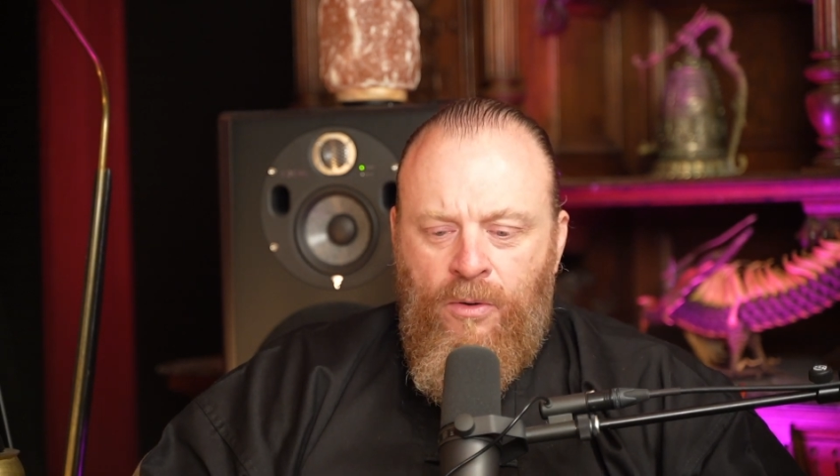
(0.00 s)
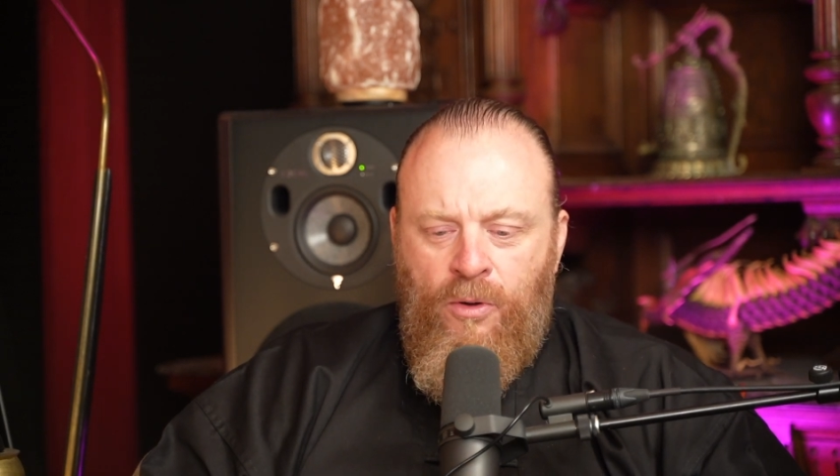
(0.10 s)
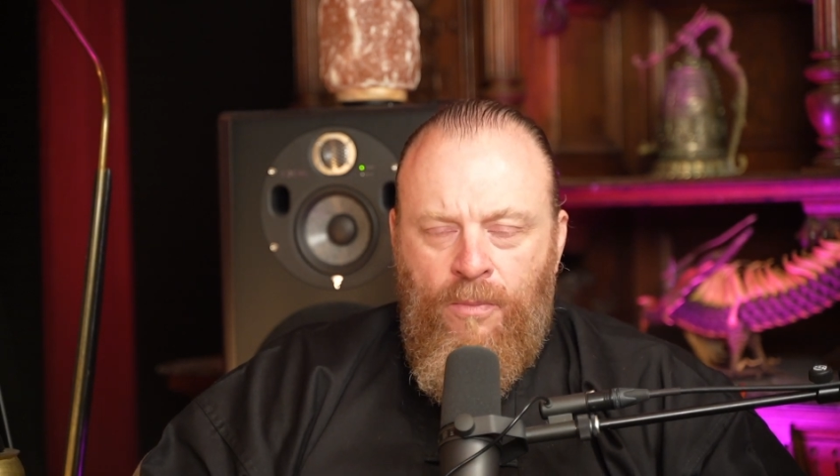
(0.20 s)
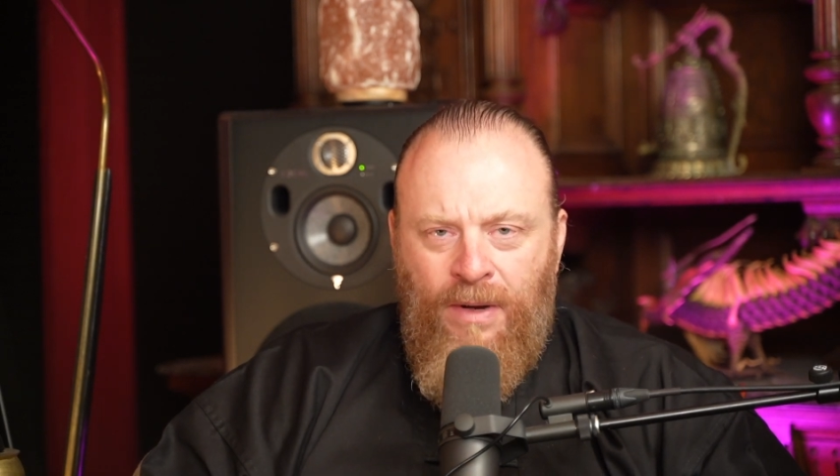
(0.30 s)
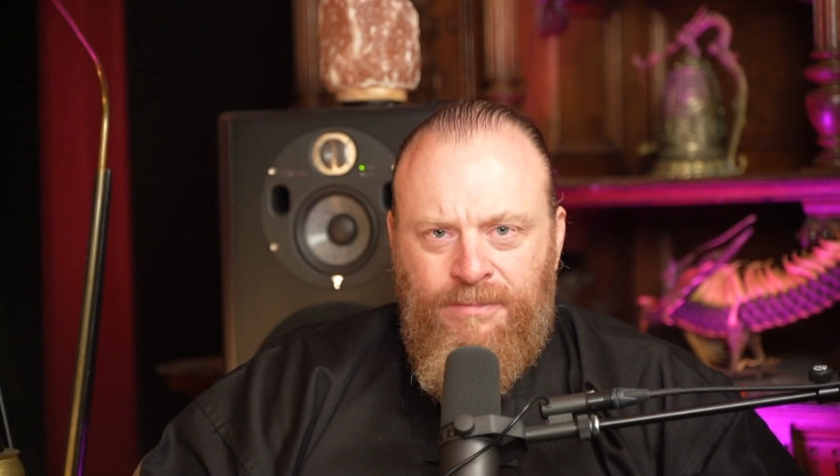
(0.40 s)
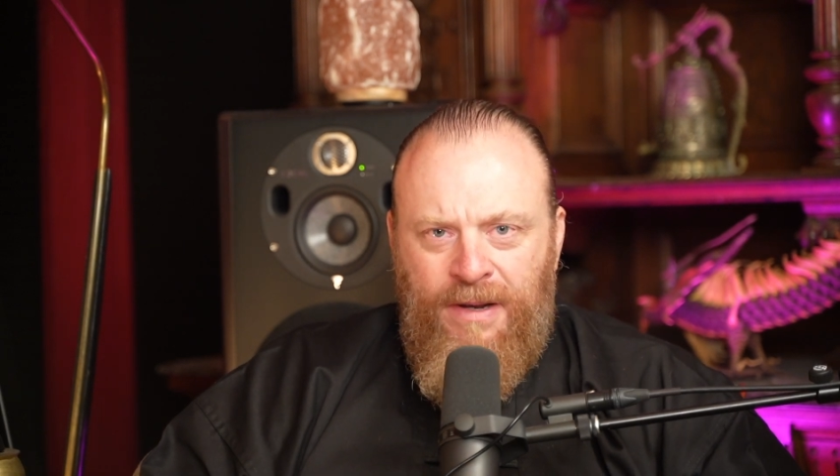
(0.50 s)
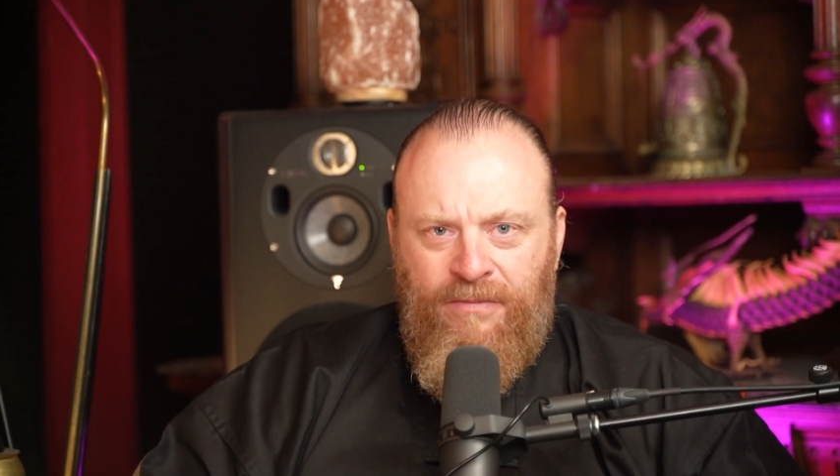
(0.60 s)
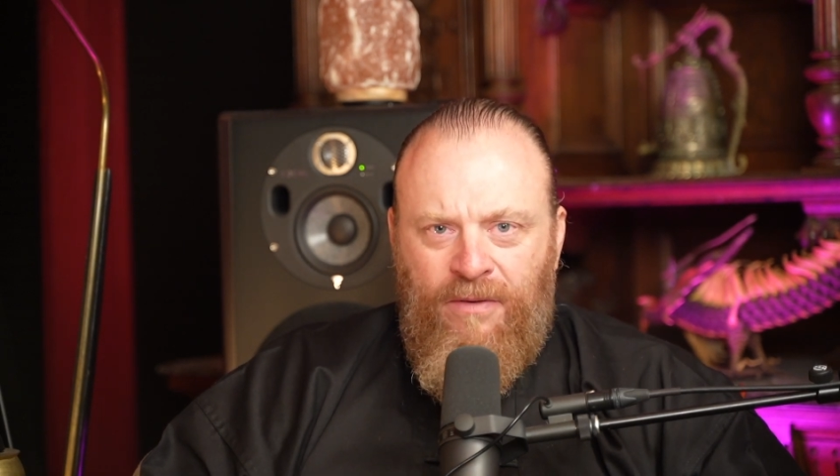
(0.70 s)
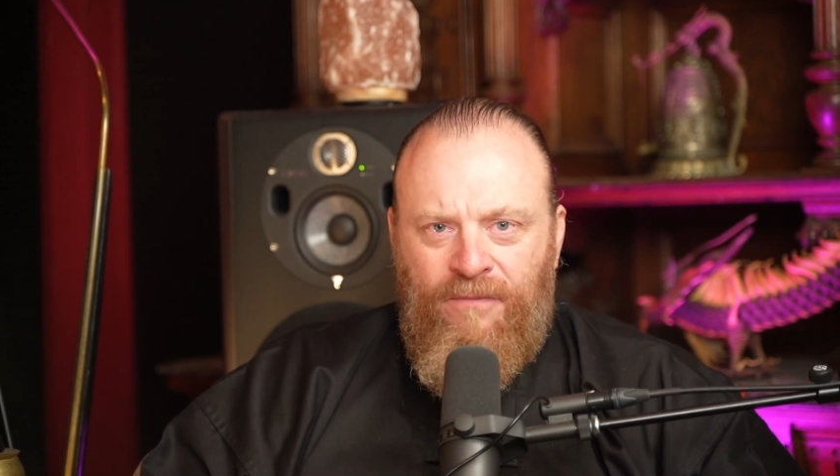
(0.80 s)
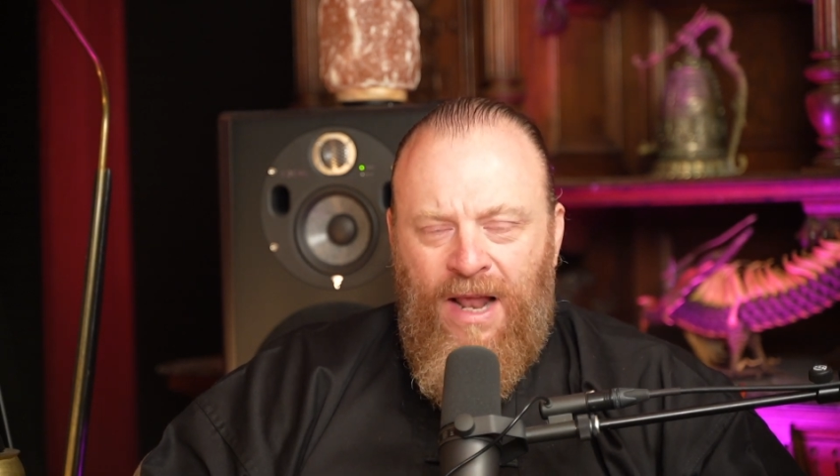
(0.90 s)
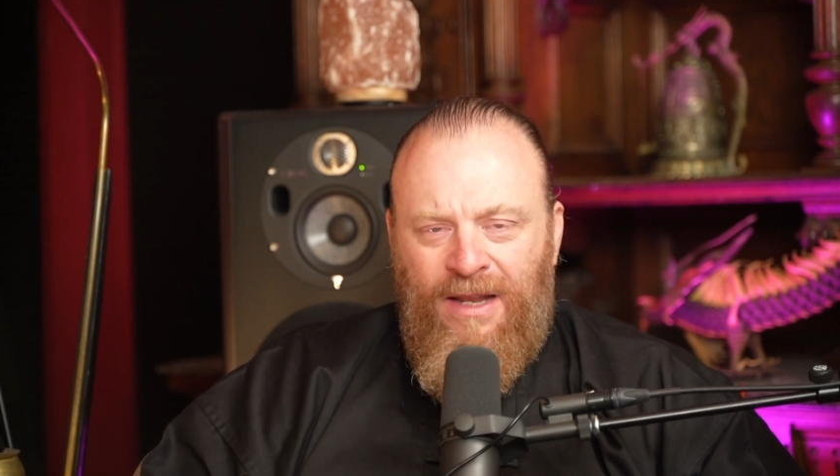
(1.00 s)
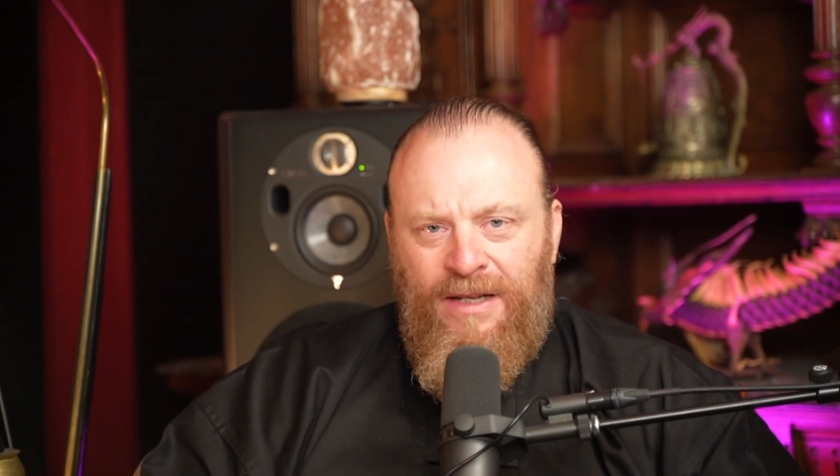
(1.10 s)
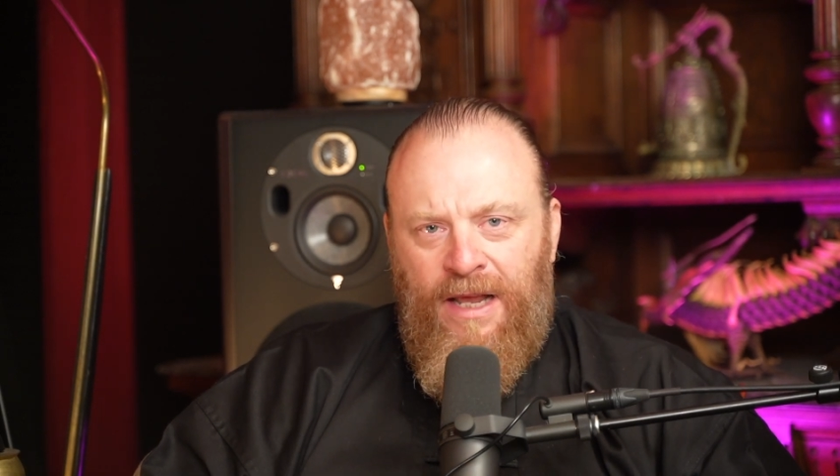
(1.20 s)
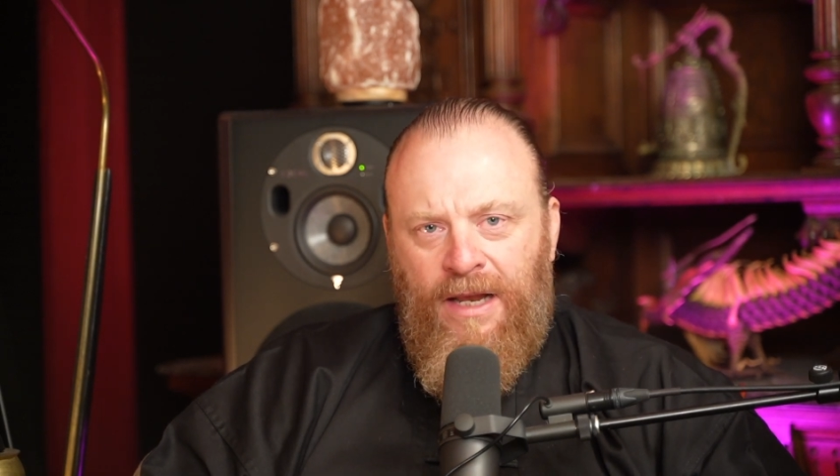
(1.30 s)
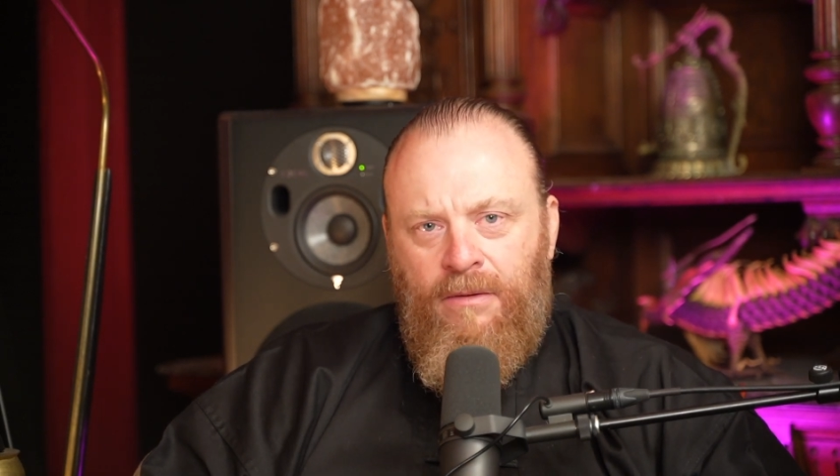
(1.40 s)
you must be able to
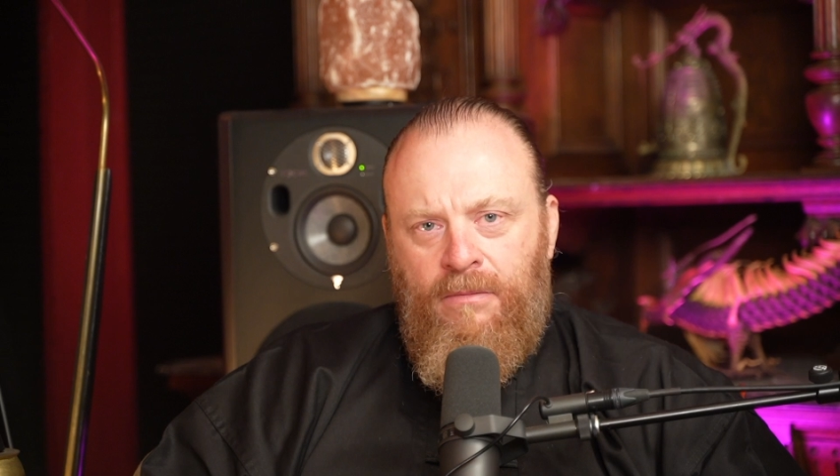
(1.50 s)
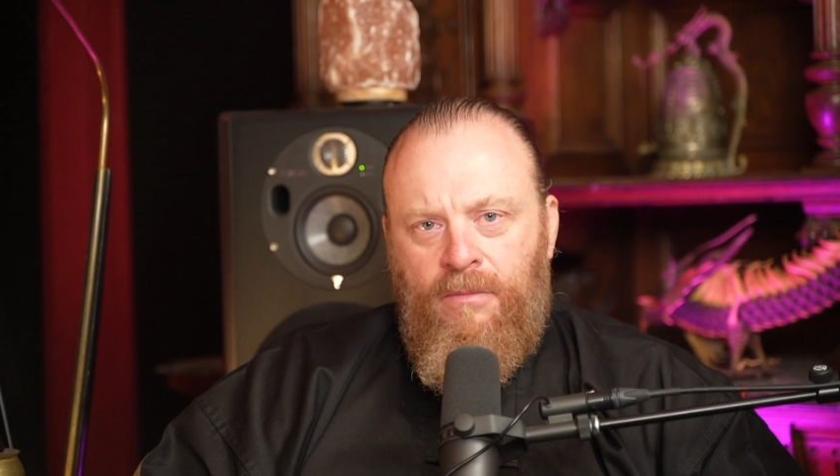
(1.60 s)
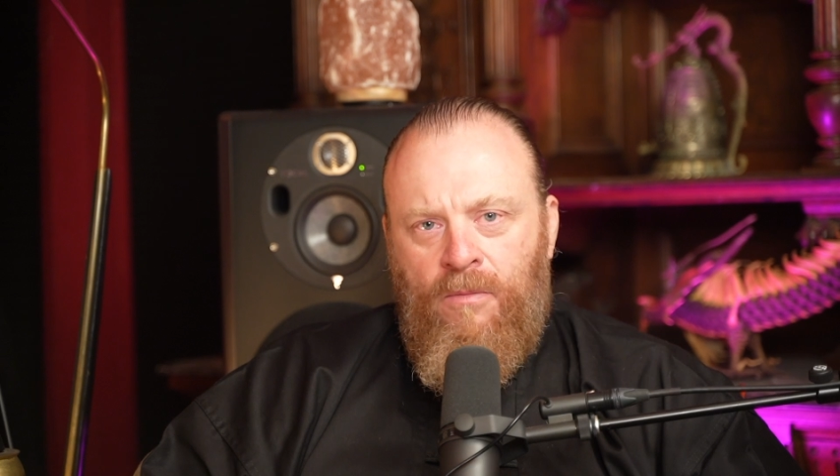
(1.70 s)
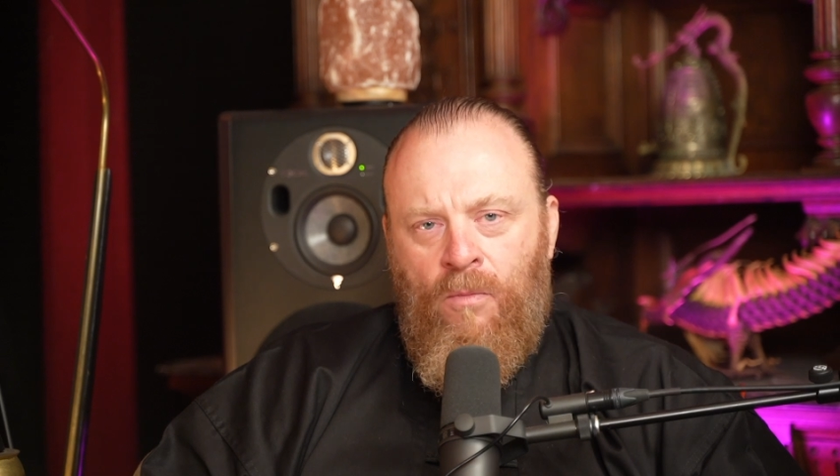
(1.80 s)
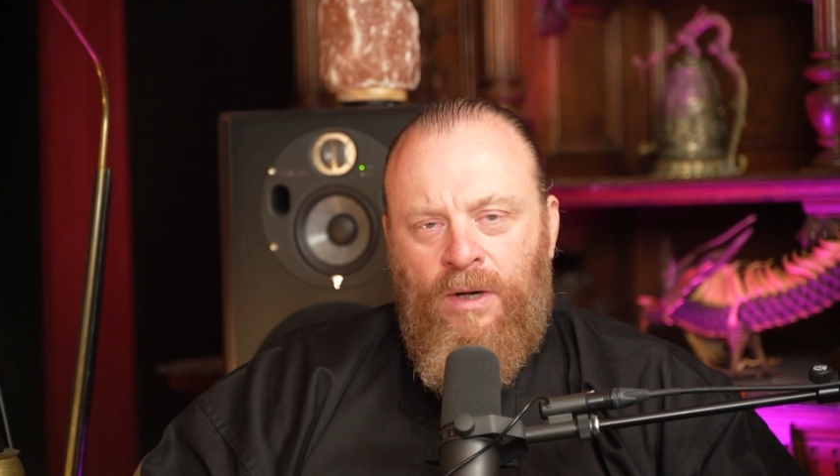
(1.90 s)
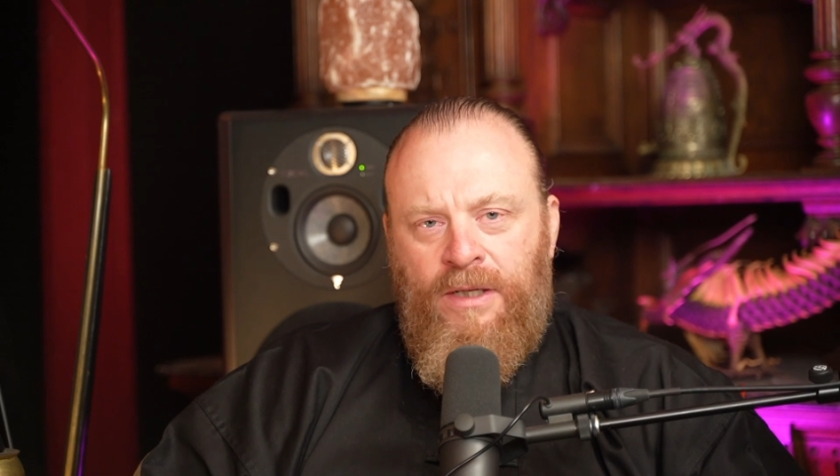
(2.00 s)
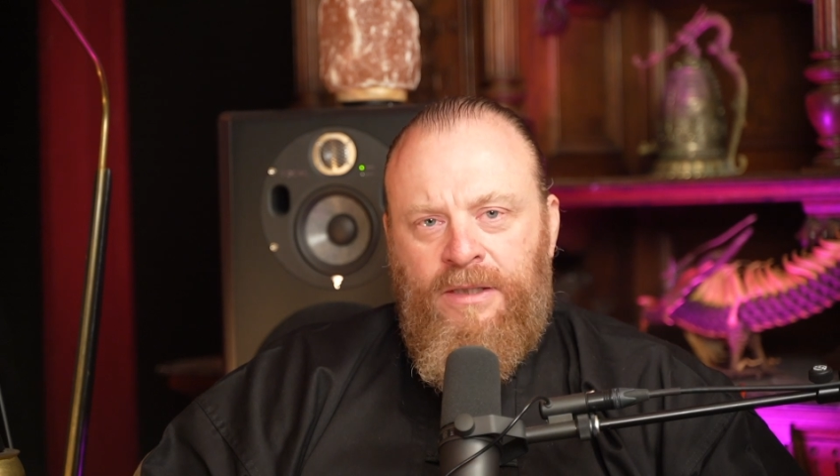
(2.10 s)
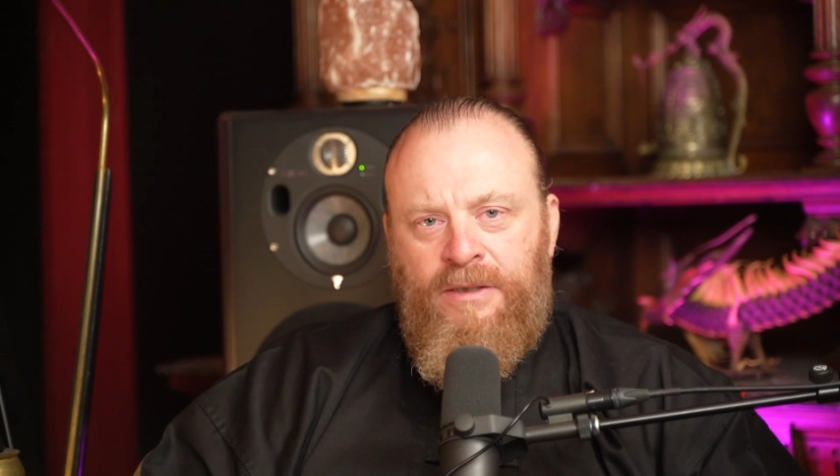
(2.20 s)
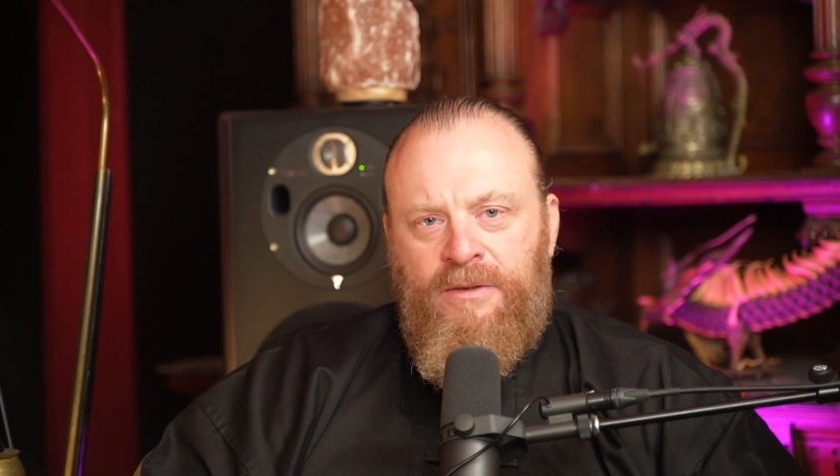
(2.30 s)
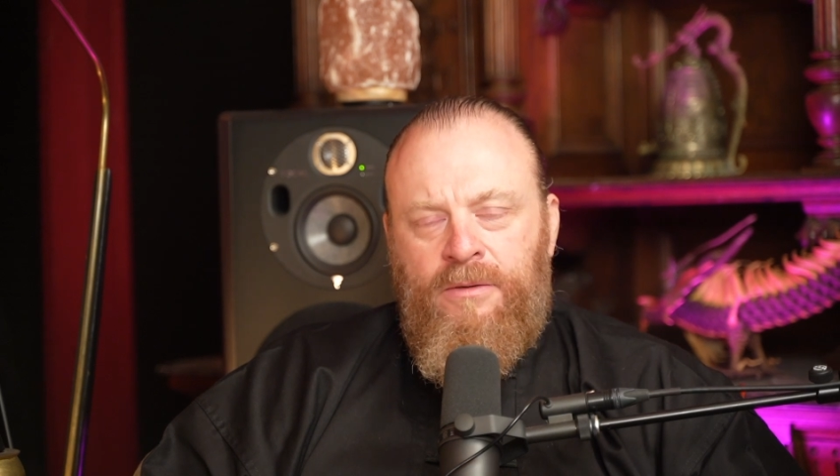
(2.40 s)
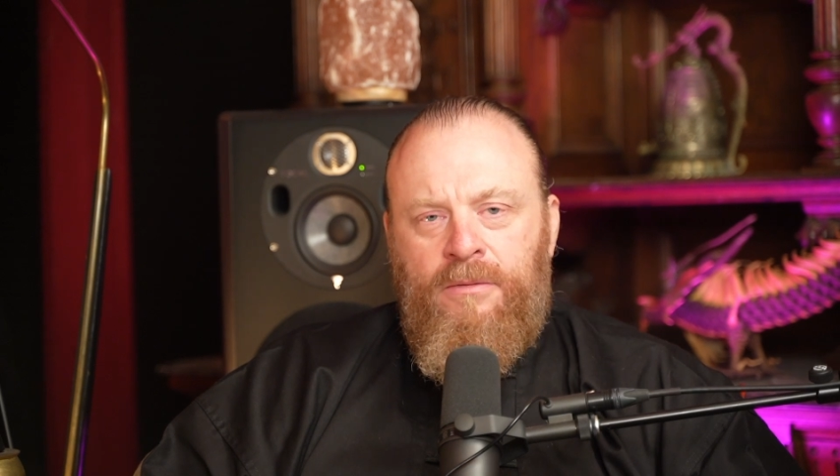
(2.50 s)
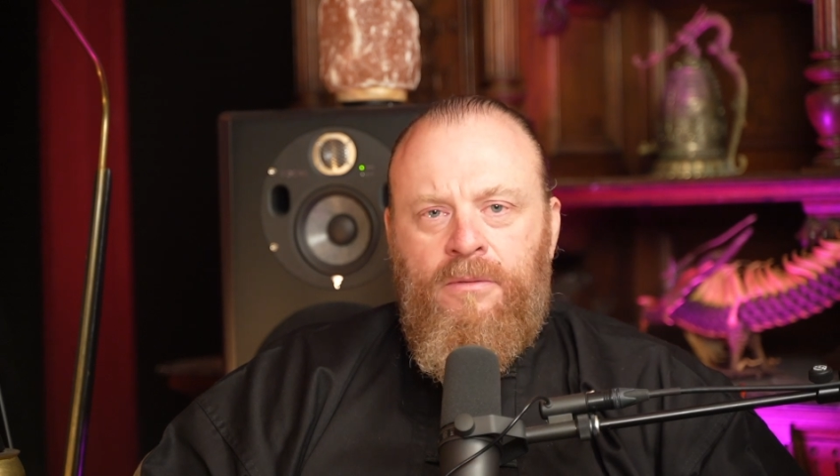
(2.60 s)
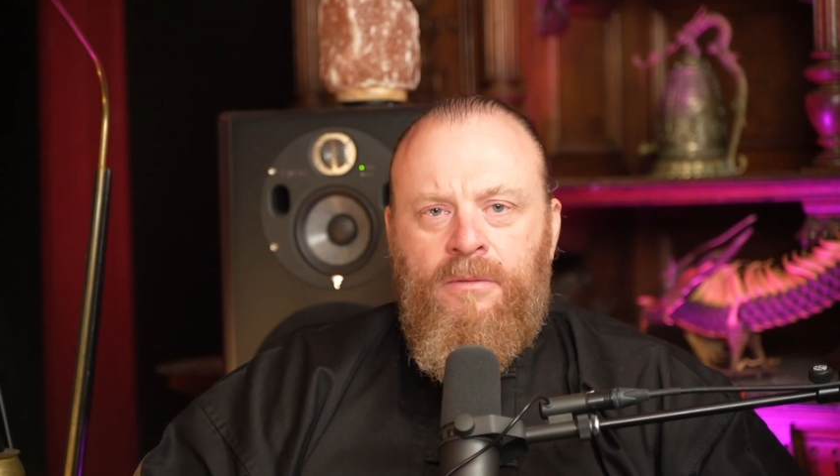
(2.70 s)
validate what is